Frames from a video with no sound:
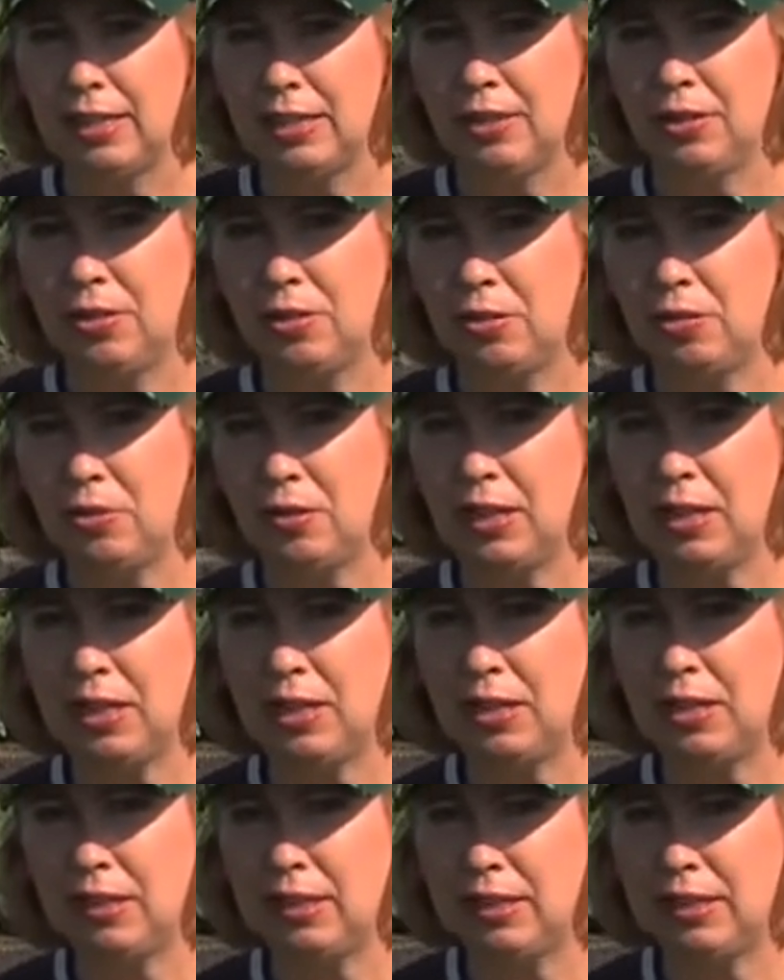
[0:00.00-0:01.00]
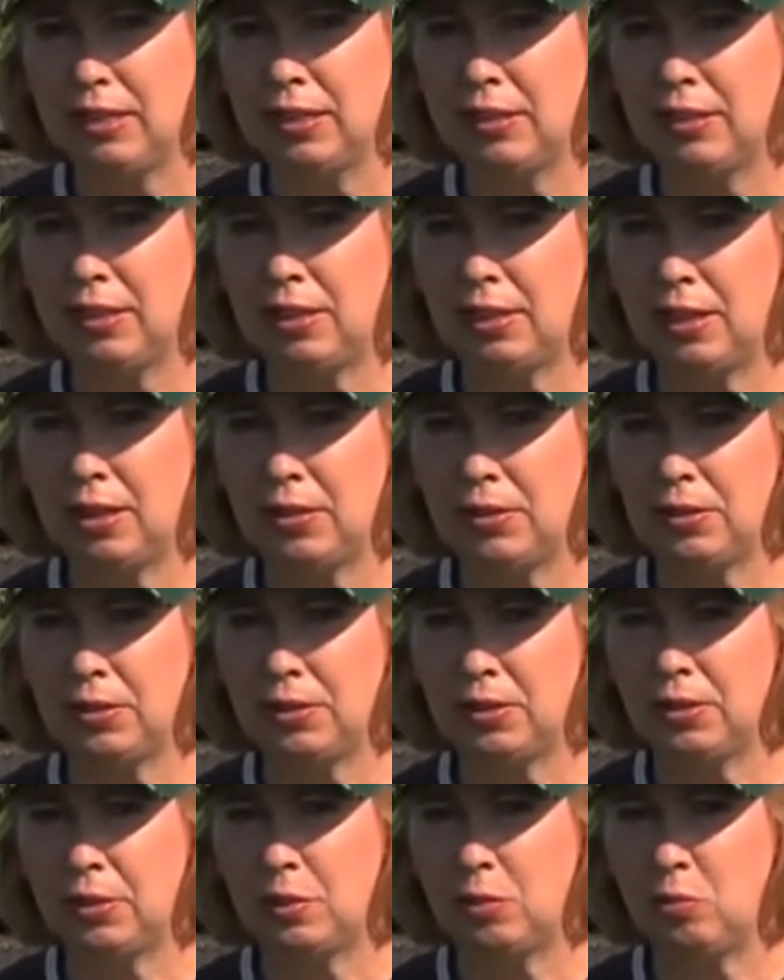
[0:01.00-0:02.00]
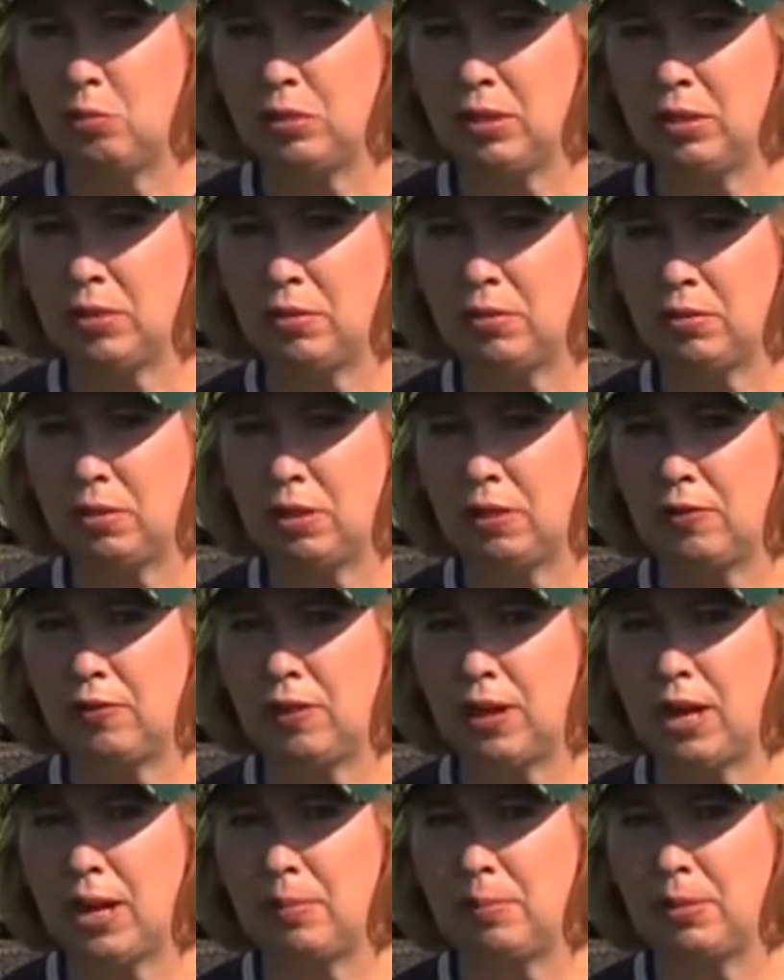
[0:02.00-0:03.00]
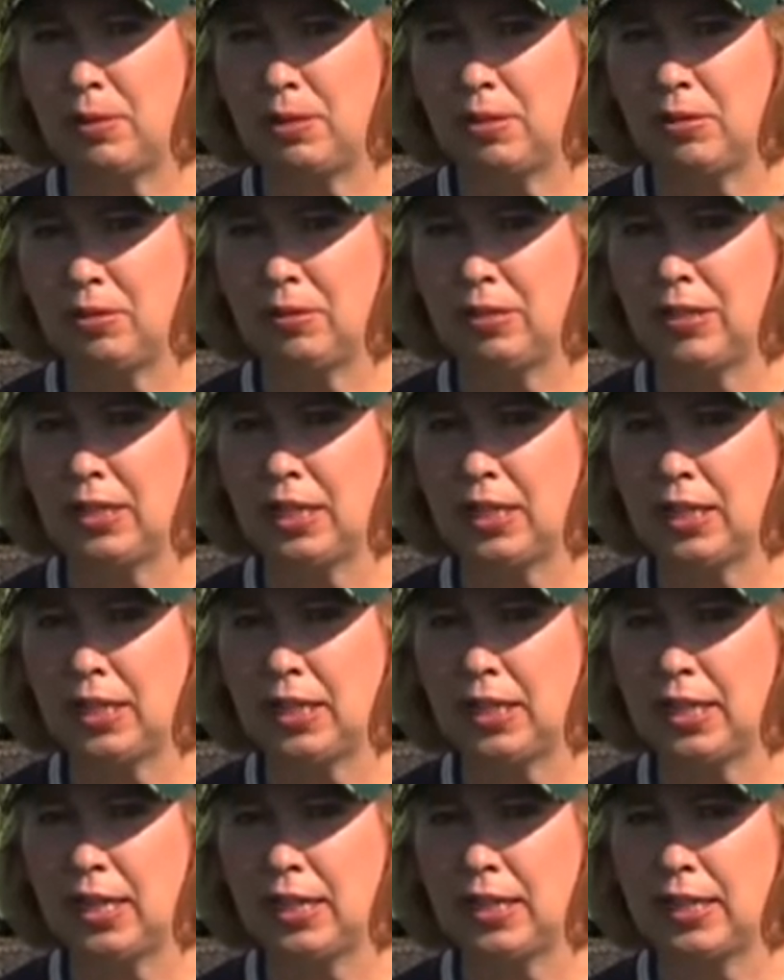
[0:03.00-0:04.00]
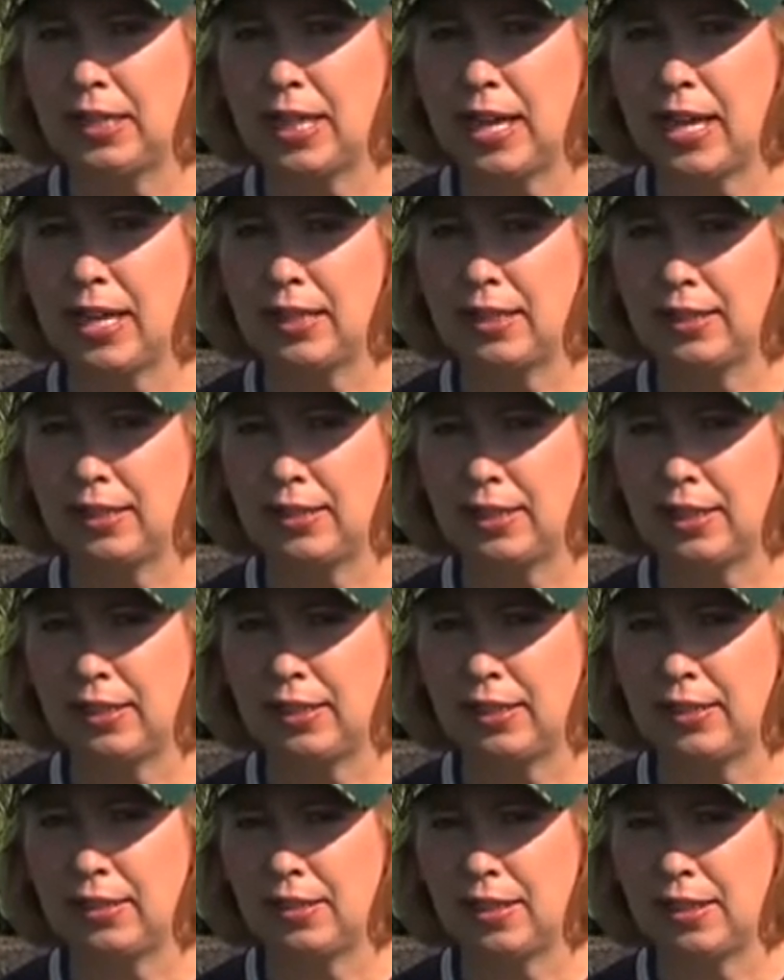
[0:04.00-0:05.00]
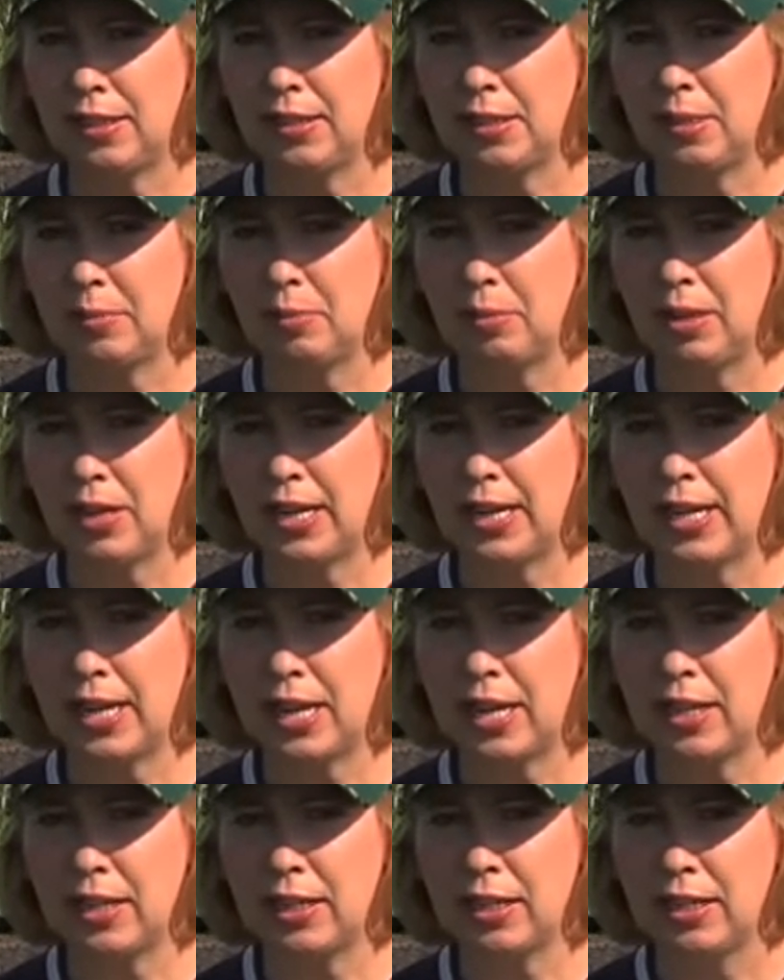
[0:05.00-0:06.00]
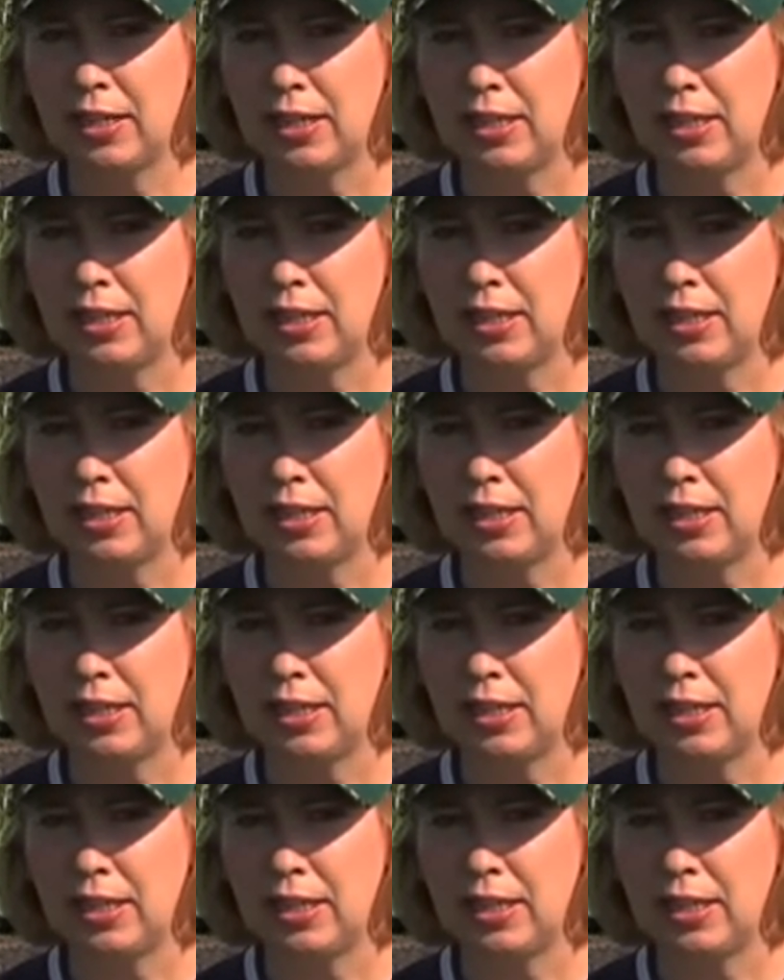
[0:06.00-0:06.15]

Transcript: So then this allows us a window of opportunity to get that insecticide spray on.